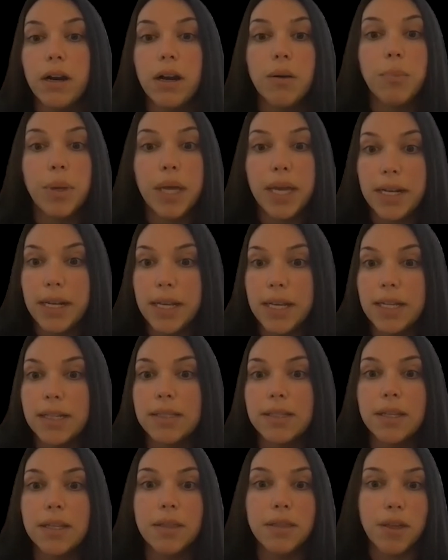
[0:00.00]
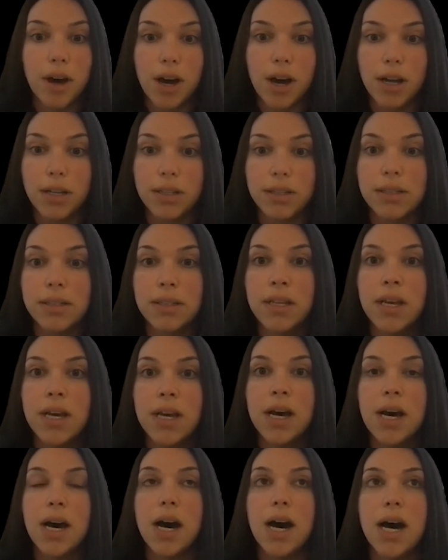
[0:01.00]
opinions and thoughts.
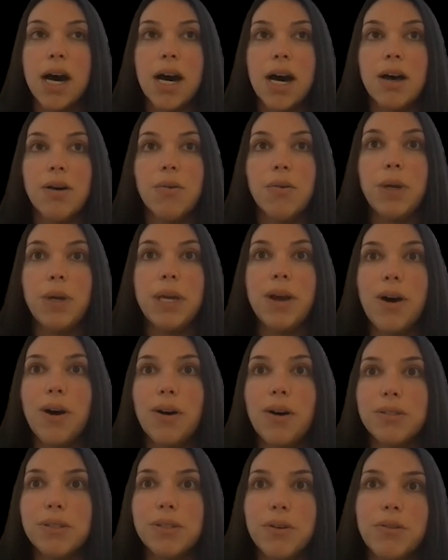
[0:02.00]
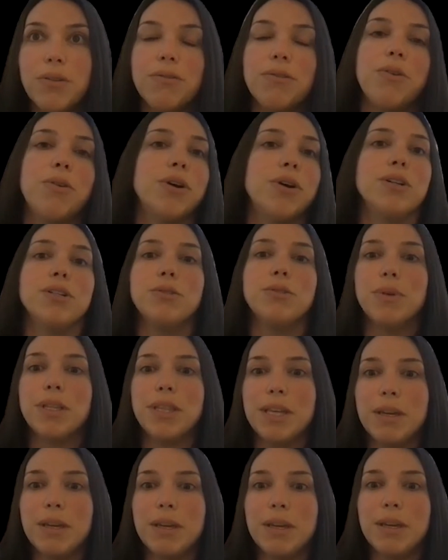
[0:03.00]
We also, of course,
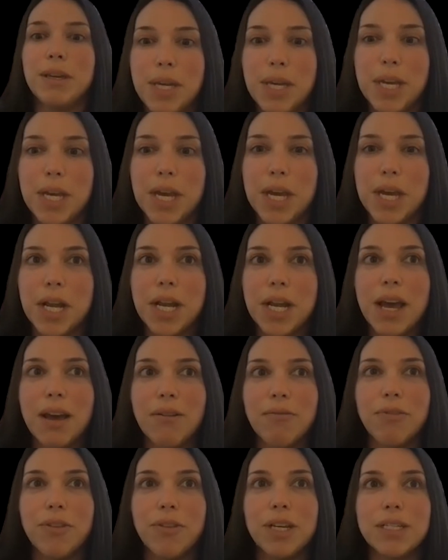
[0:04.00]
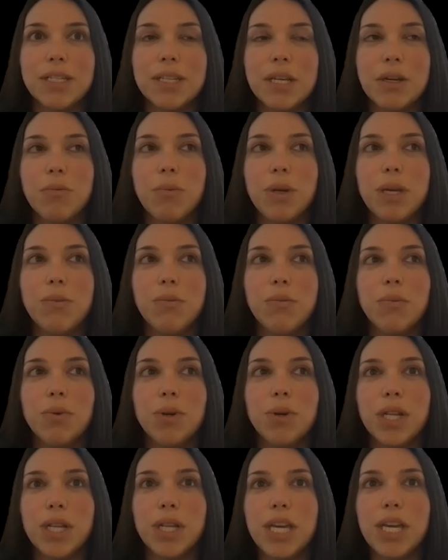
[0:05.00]
with it being Netflix, like we
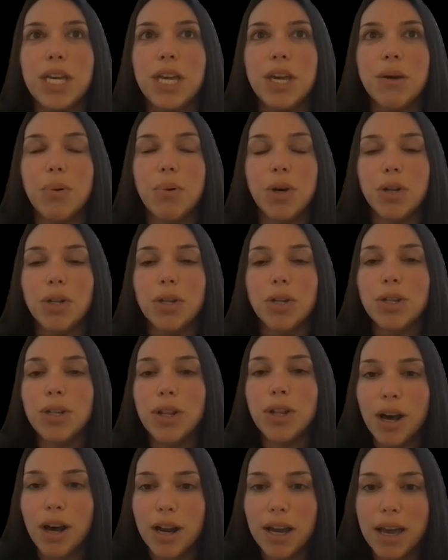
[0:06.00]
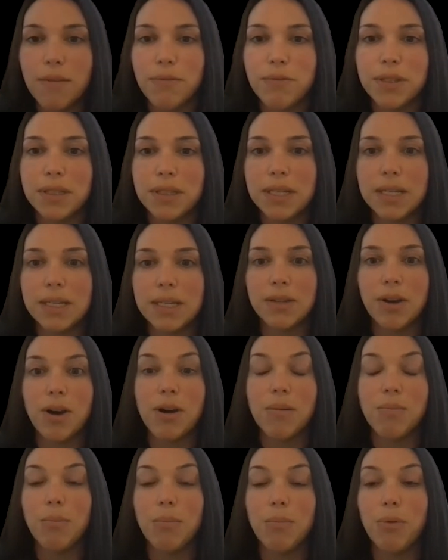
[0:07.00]
really put a lot of emphasis
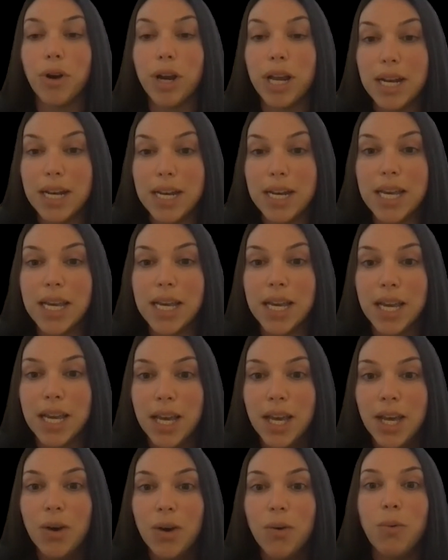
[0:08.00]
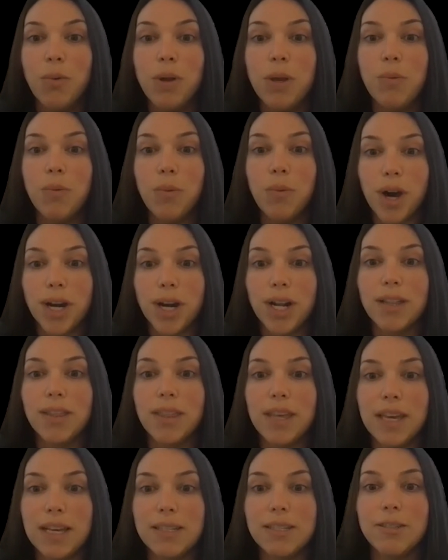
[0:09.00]
on branding. We wanted
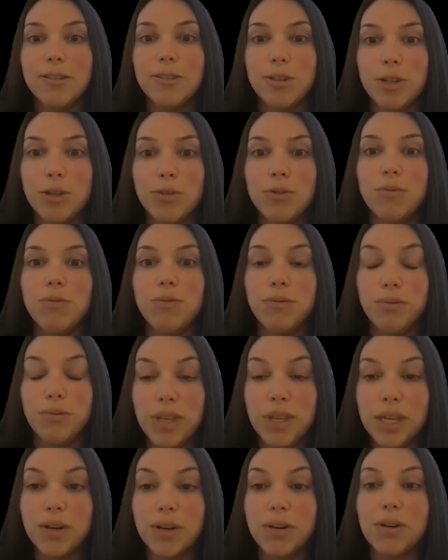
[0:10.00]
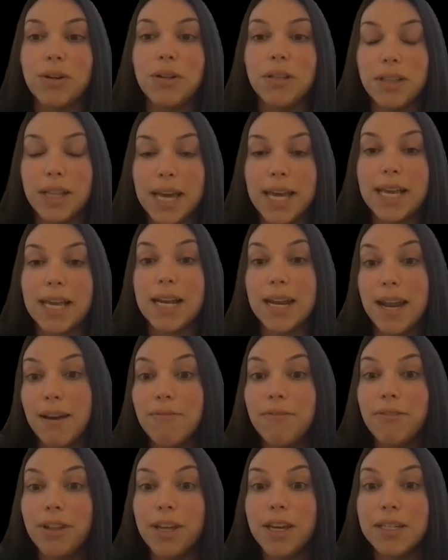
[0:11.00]
this to feel like
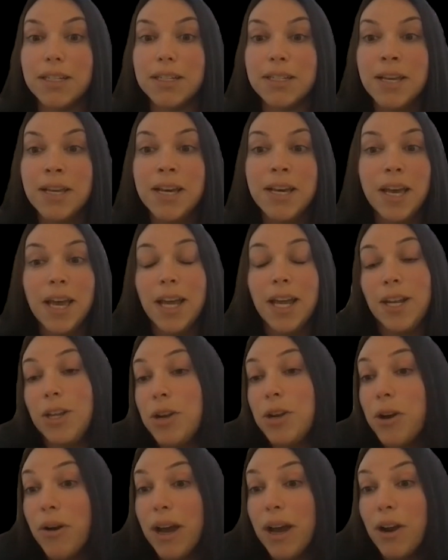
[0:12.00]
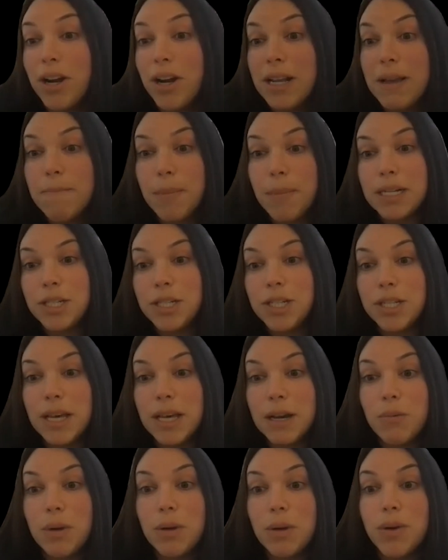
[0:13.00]
Netflix. And, you know, I already mentioned
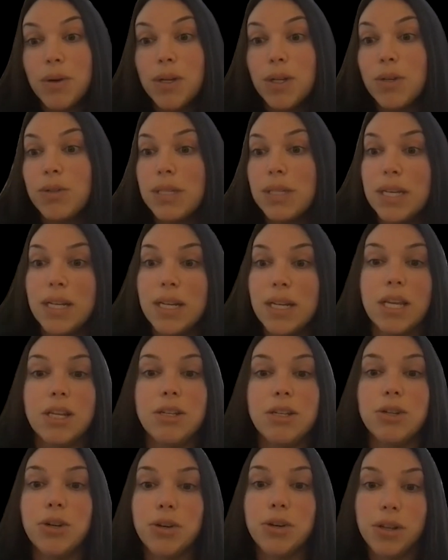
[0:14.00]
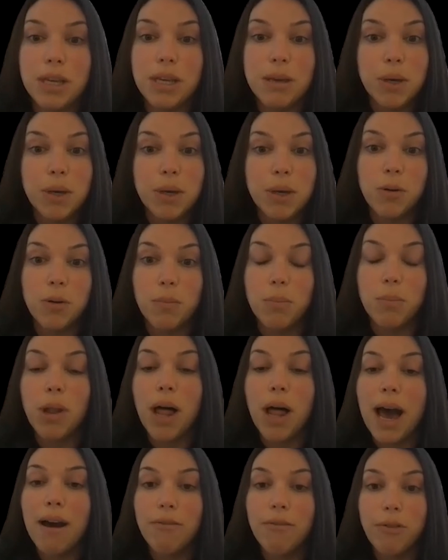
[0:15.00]
that we were using an internally built
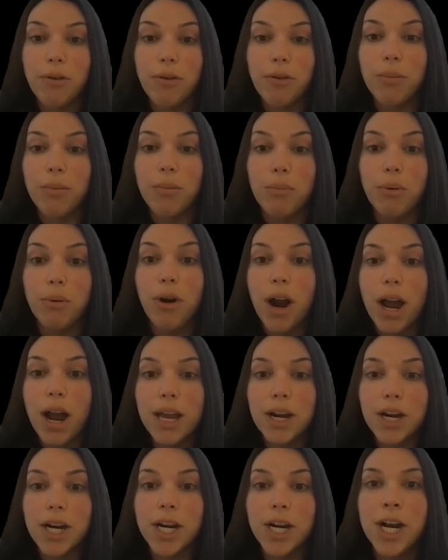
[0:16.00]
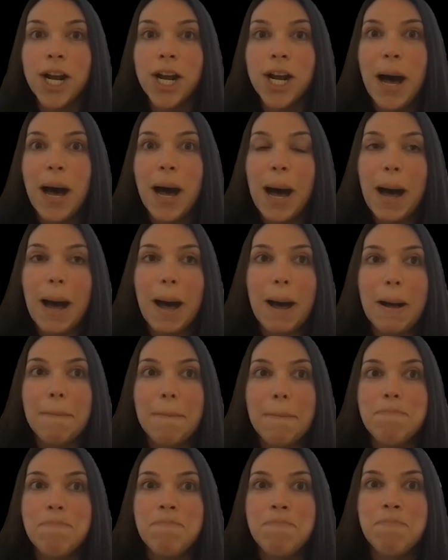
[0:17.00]
platform prior.
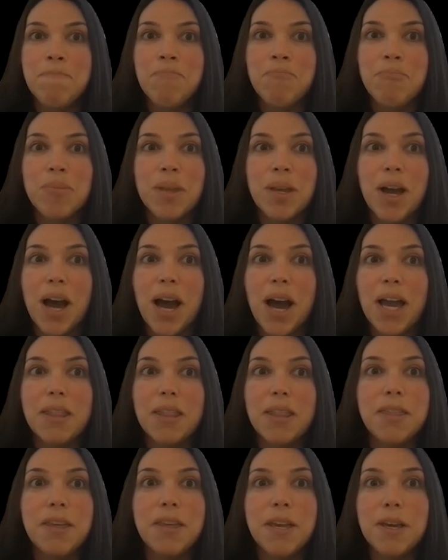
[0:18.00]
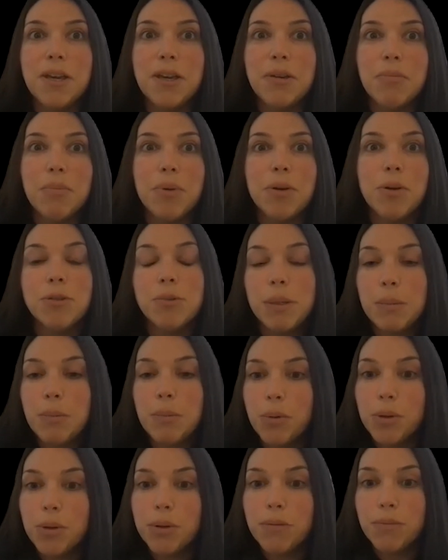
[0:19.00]
I think most
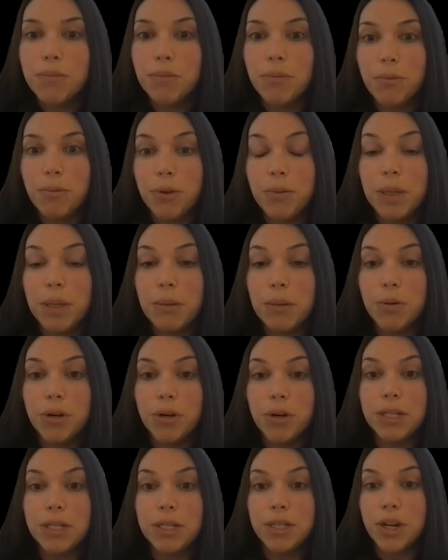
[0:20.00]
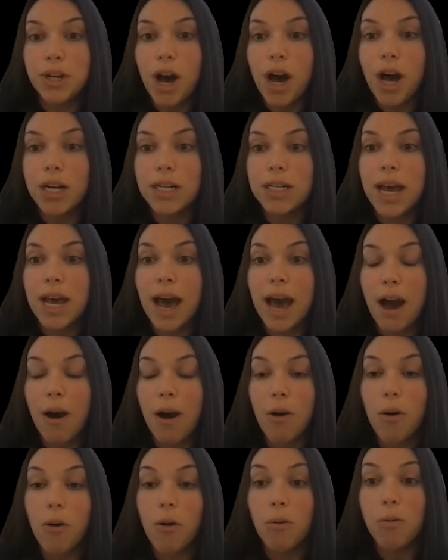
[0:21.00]
people would be pretty shocked
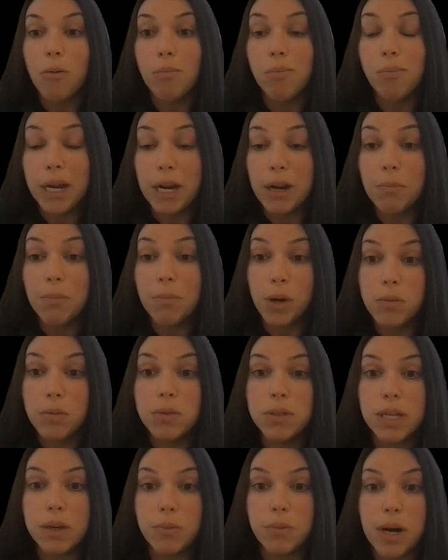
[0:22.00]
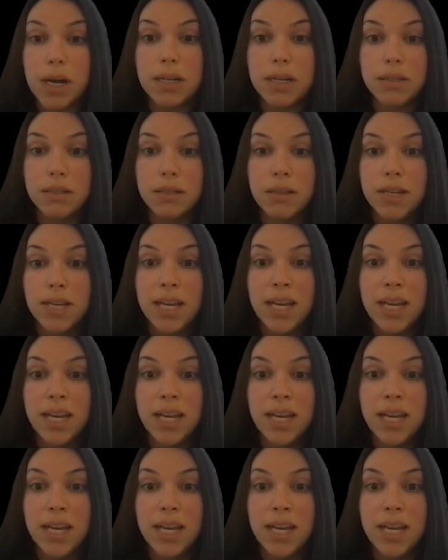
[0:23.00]
how bare bones it was,